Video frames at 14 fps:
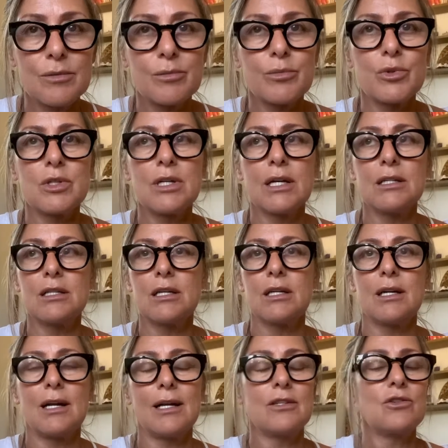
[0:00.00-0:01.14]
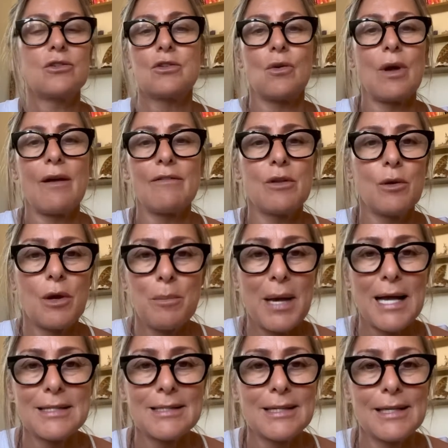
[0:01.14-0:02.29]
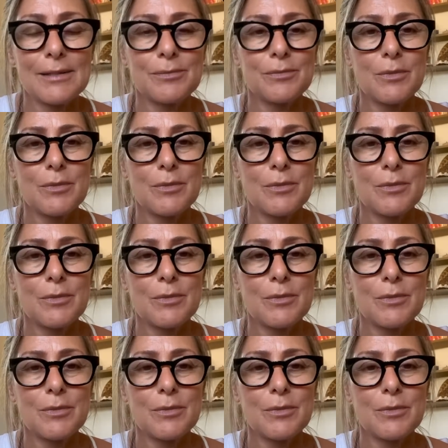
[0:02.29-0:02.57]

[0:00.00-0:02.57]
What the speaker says: present it, and I just don't have the capacity.